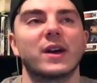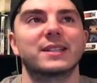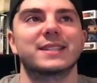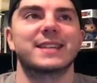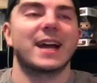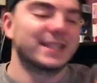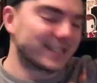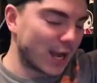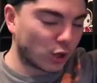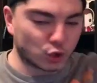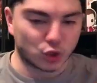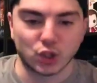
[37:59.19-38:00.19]
found his daddy's
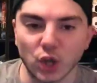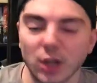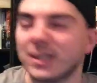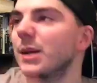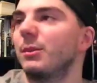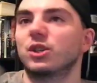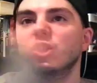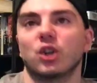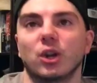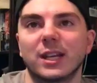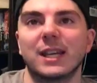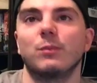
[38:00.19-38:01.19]
dad got shot. Someone
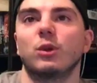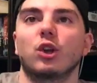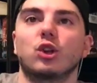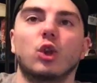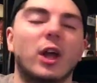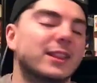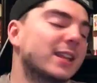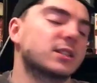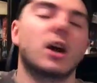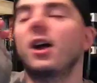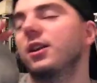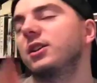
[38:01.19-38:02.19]
shot him. You don't and
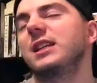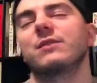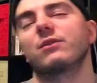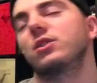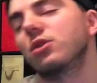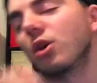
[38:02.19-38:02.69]
there's I don't even